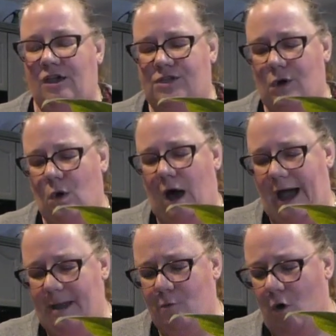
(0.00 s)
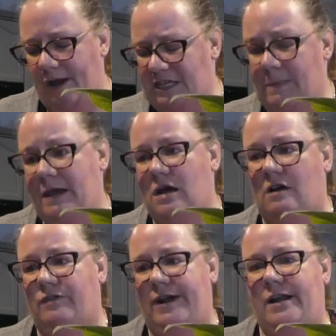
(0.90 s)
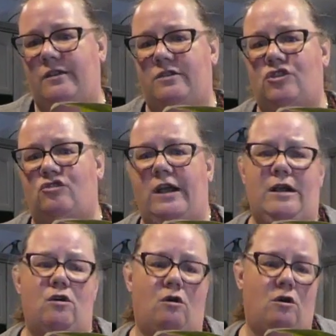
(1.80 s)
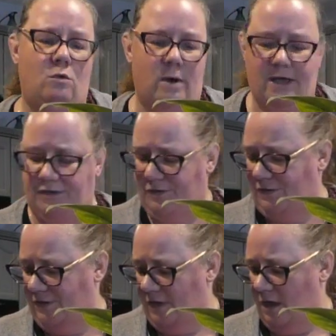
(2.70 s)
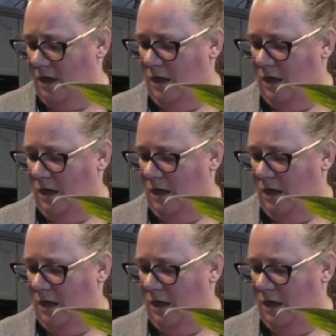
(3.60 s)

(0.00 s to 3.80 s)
So I am going to be covering this drain hole with